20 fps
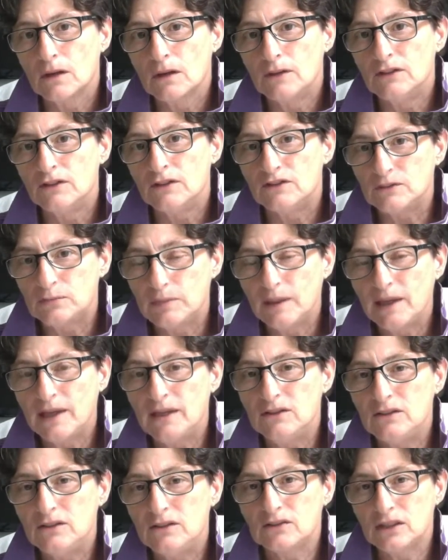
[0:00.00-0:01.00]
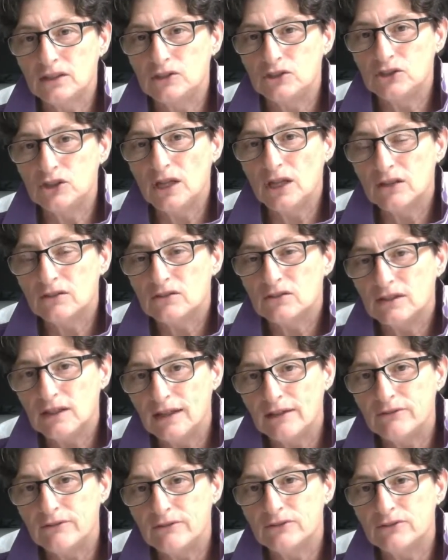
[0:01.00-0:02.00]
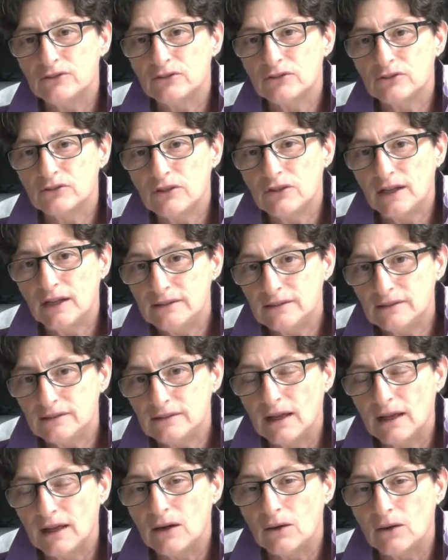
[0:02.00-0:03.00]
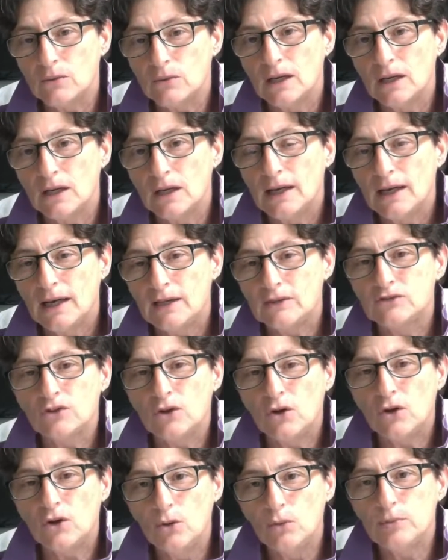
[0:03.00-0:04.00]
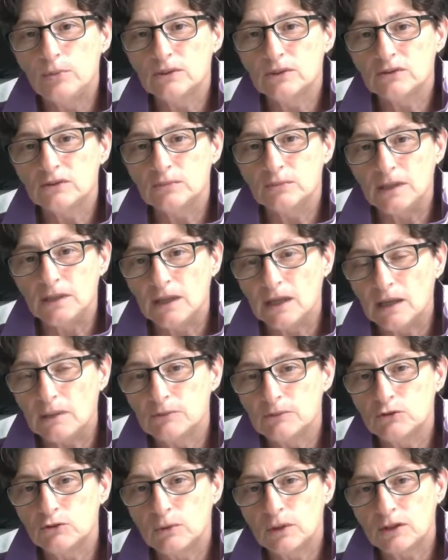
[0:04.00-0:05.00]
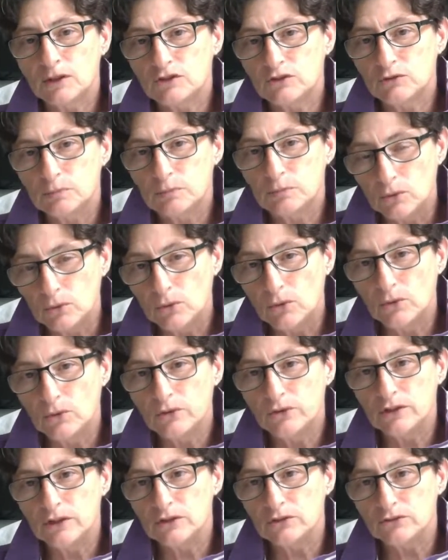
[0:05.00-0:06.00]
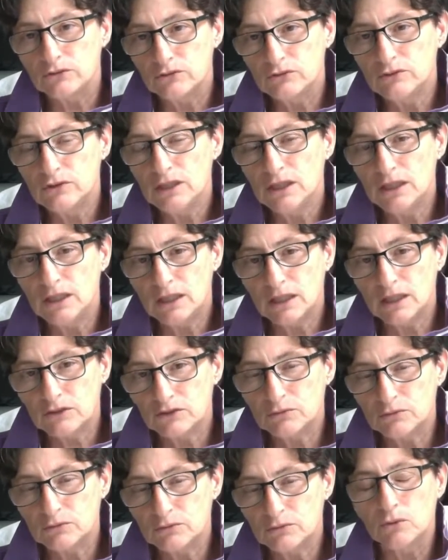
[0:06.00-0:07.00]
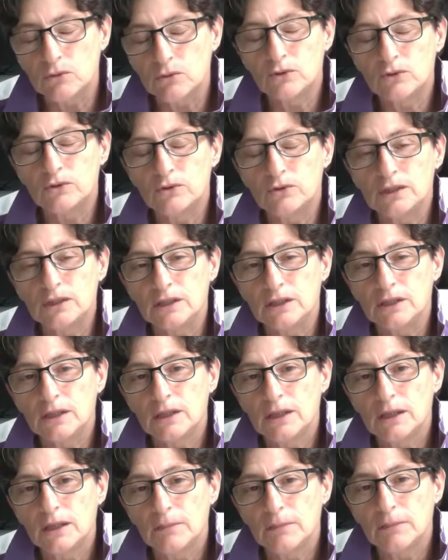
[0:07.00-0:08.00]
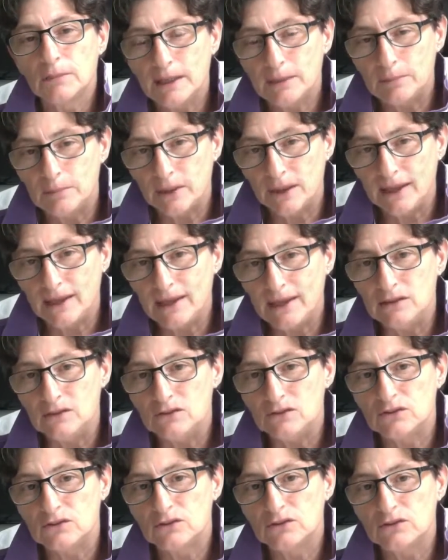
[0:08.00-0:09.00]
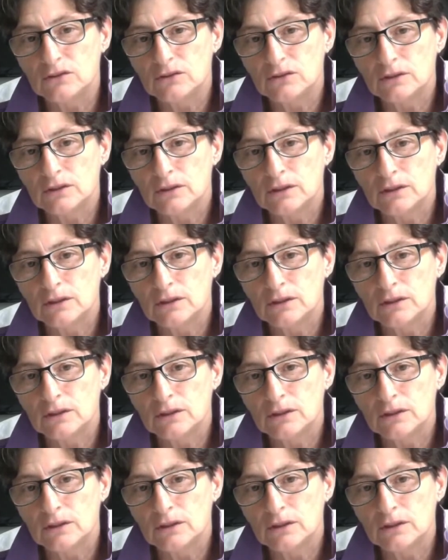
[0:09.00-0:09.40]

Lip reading: the space that she has left right now has opened me up to exploring, to really exploring my pains,